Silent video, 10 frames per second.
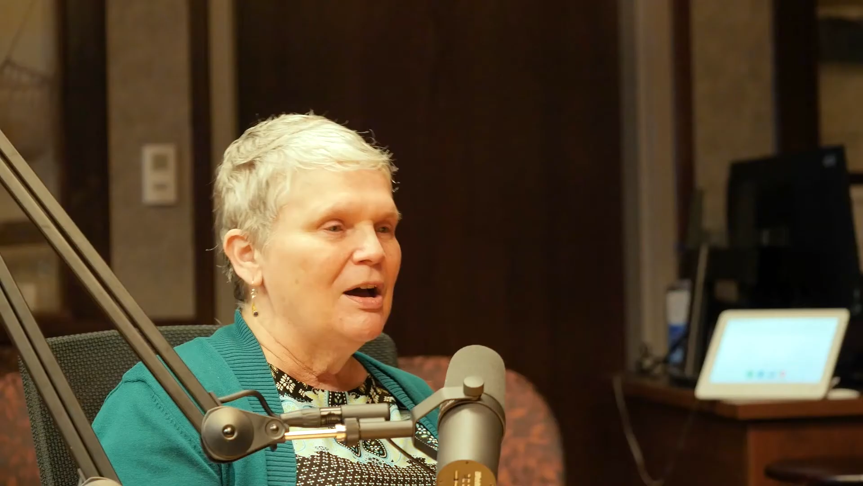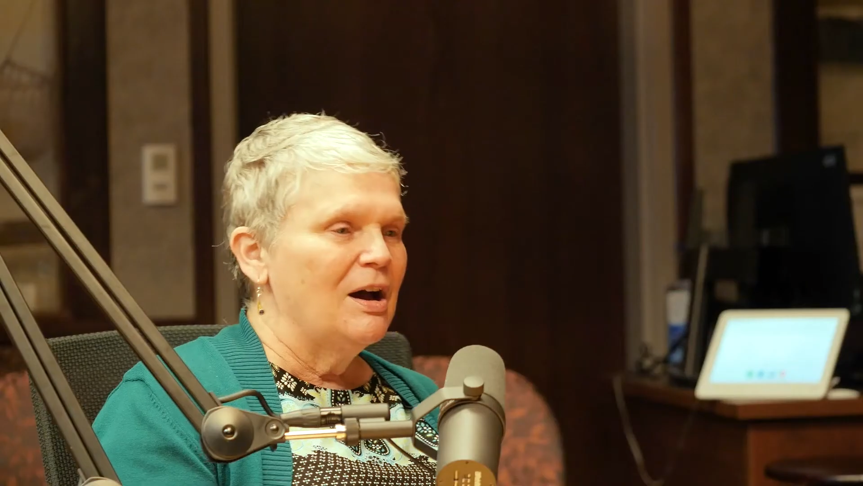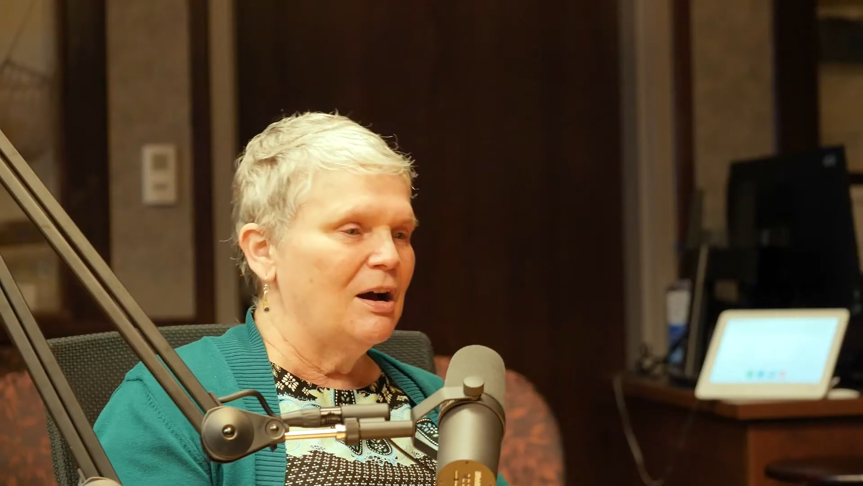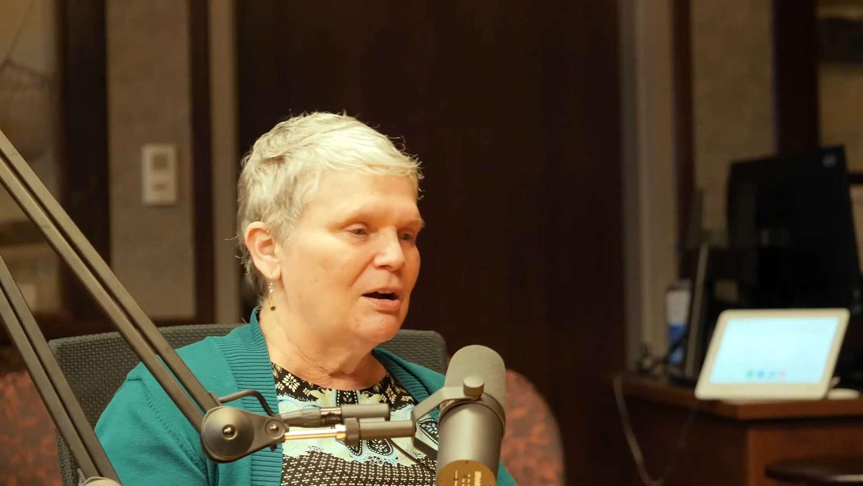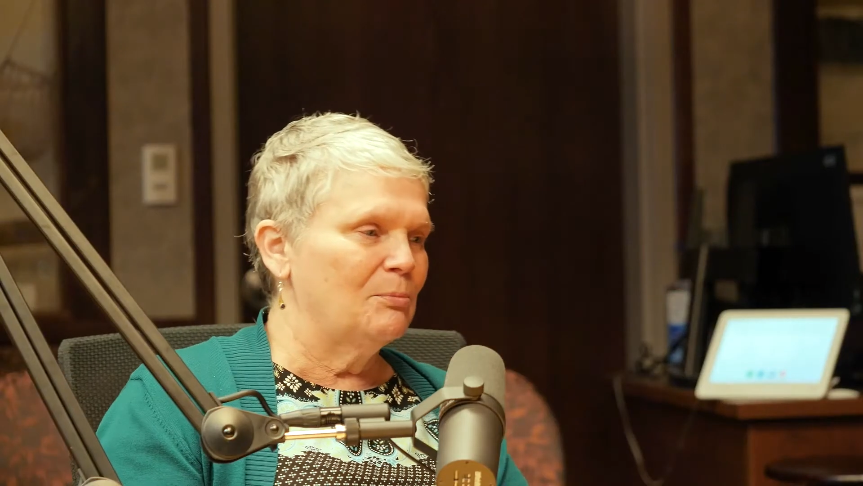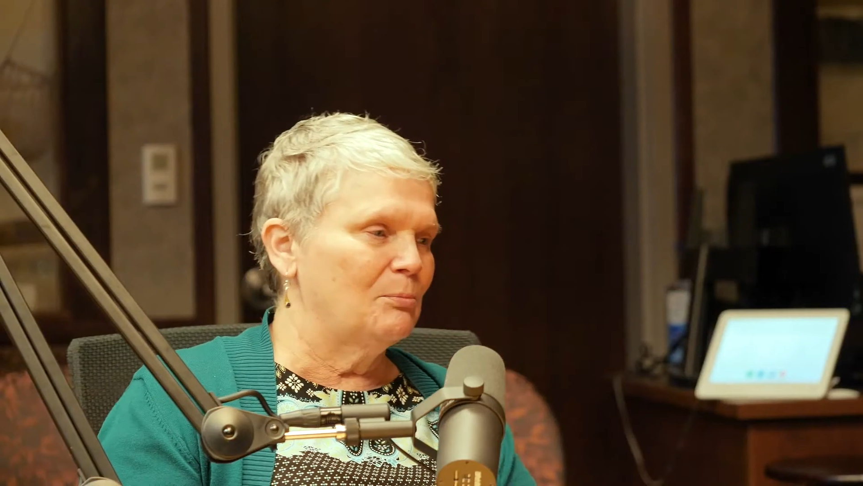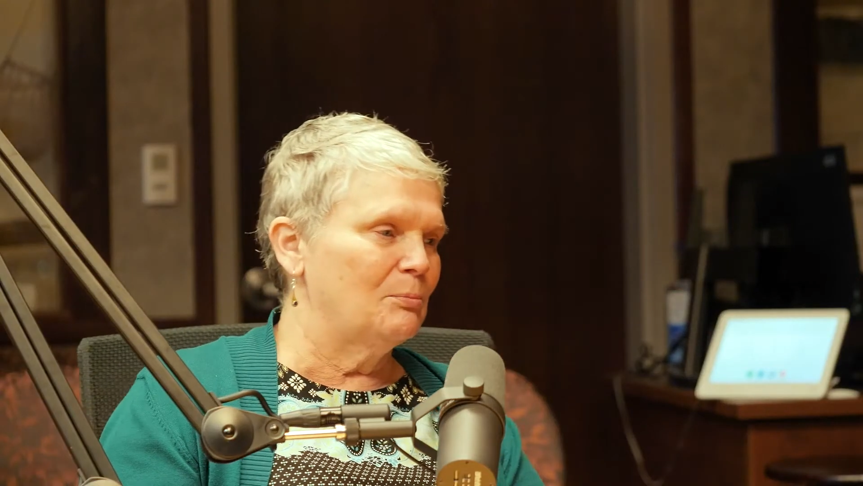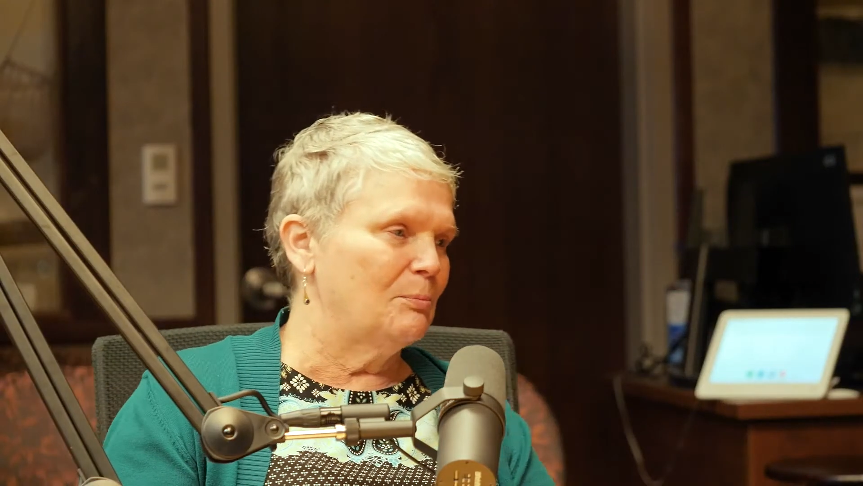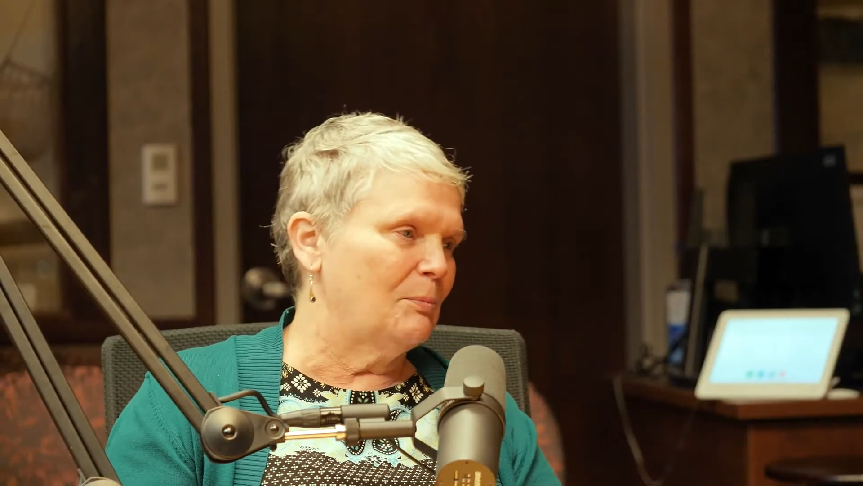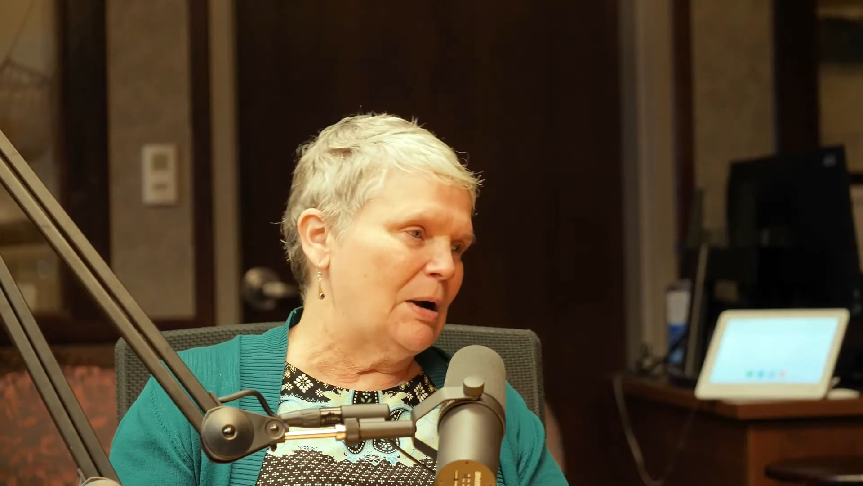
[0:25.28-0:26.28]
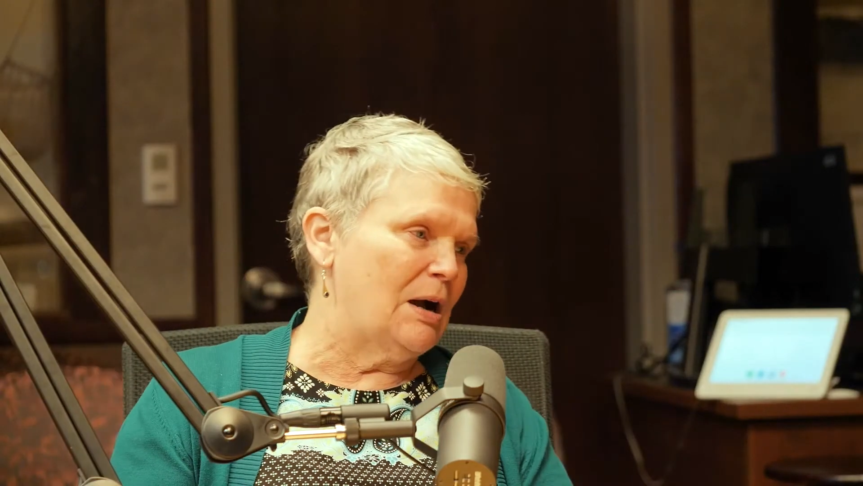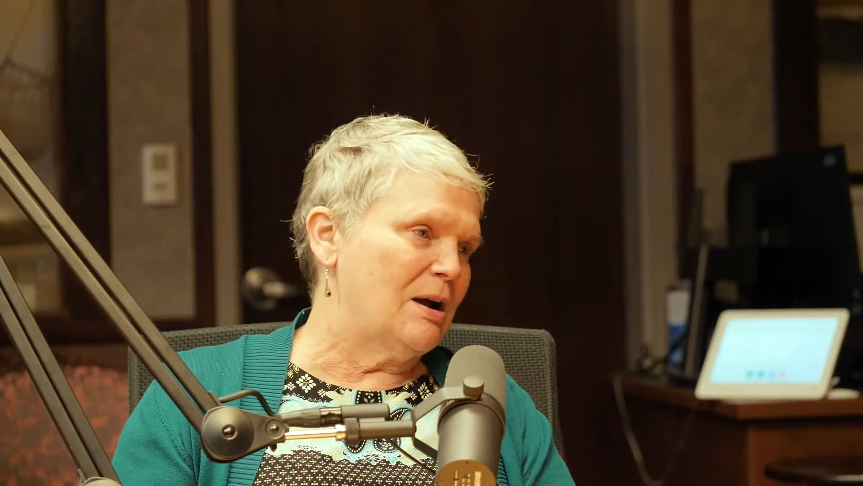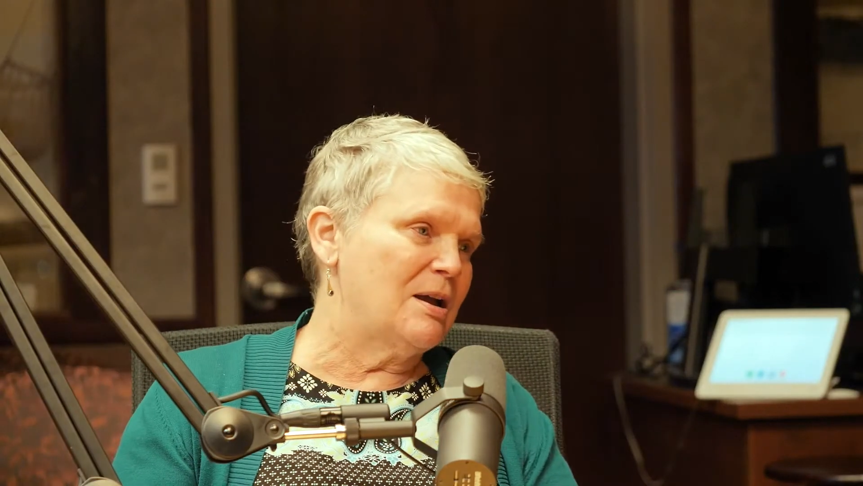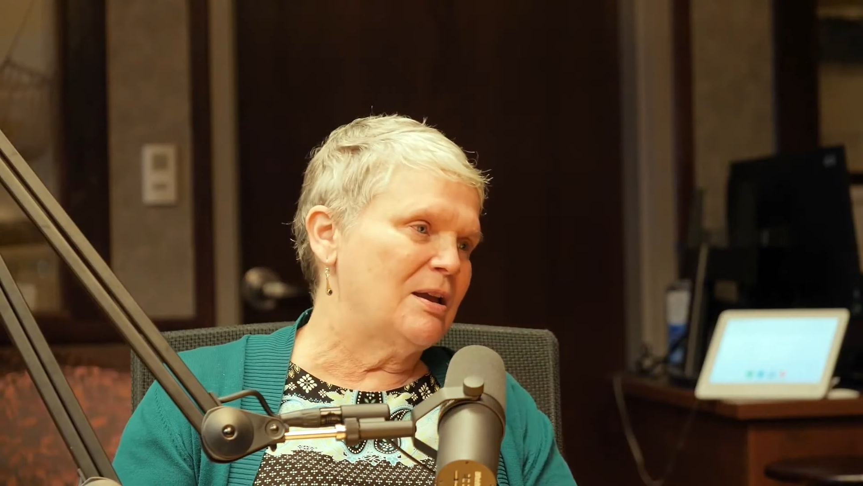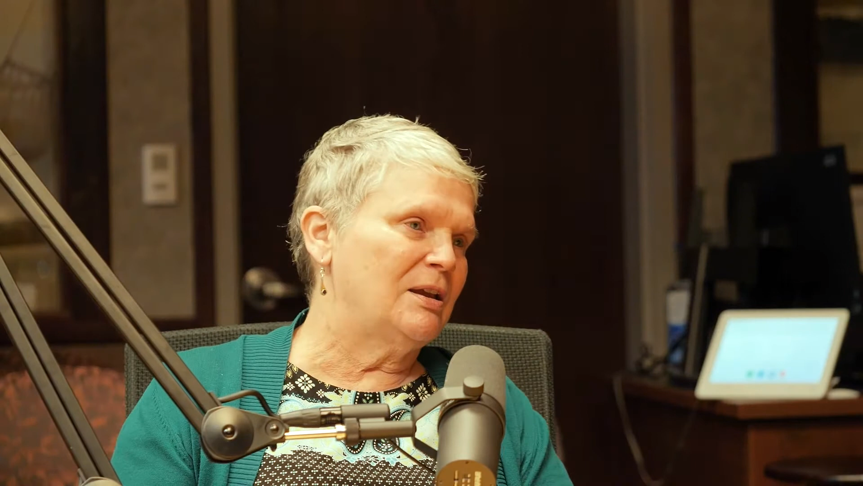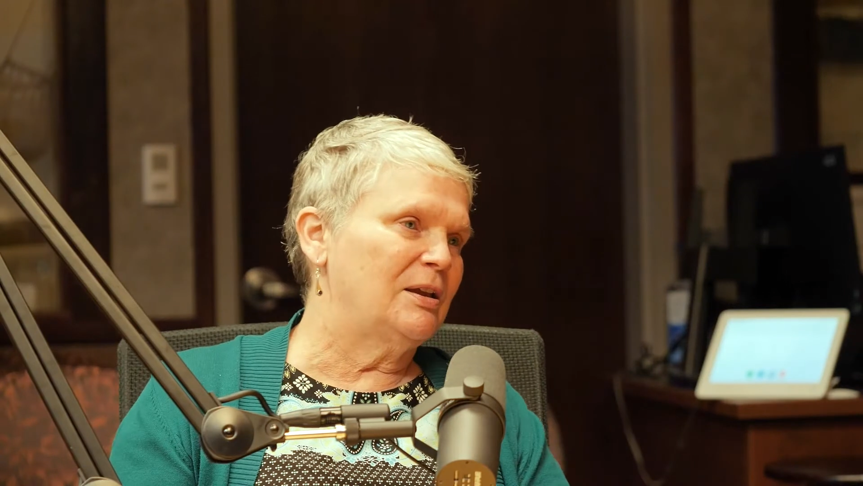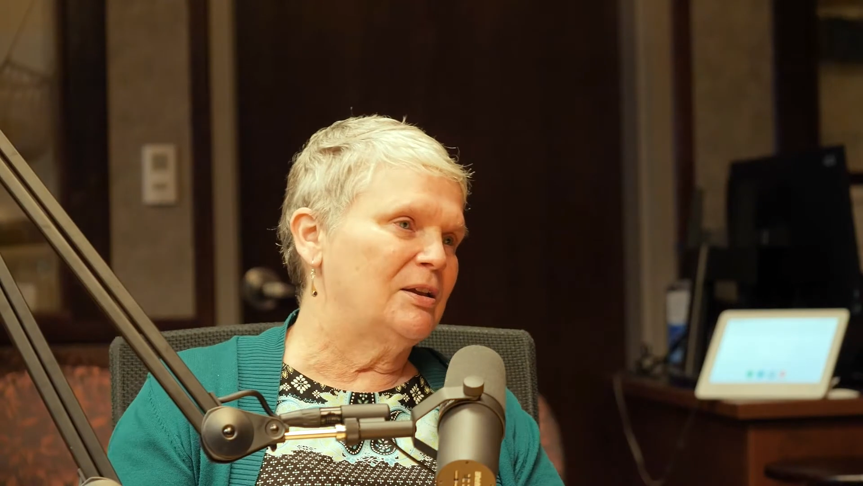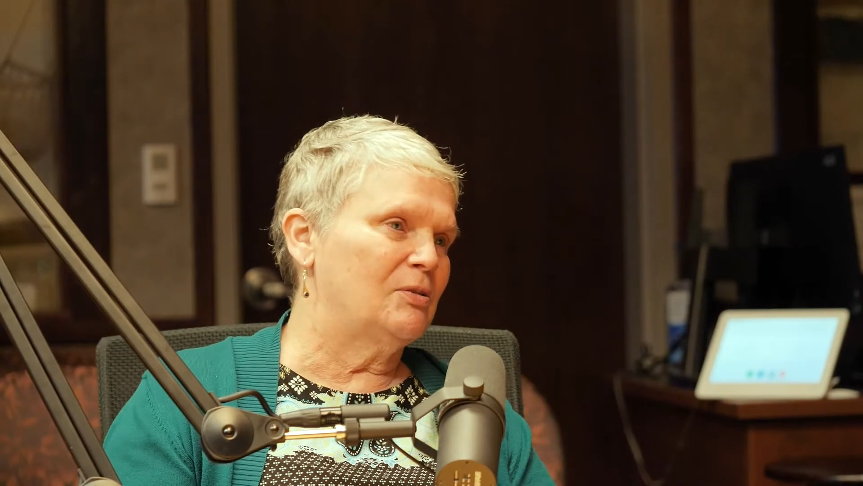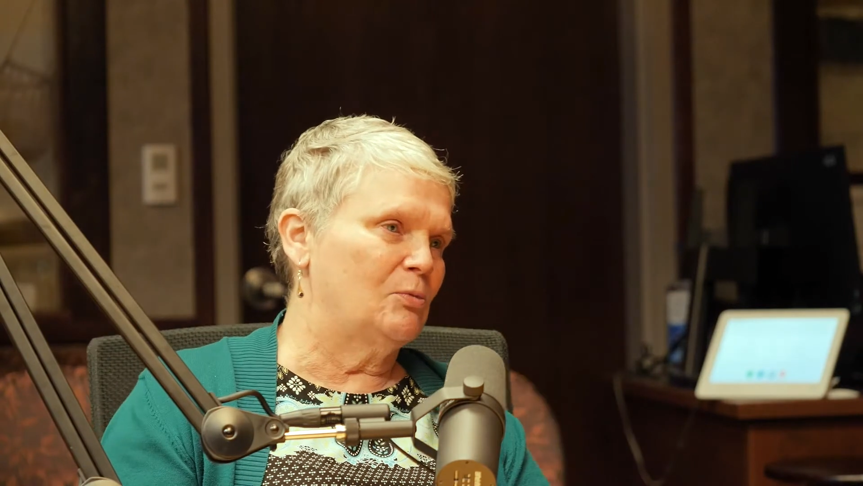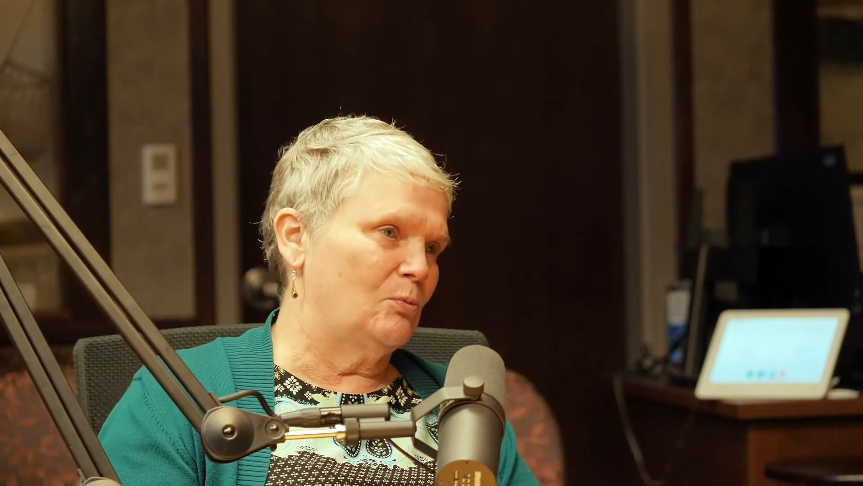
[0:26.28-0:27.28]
I've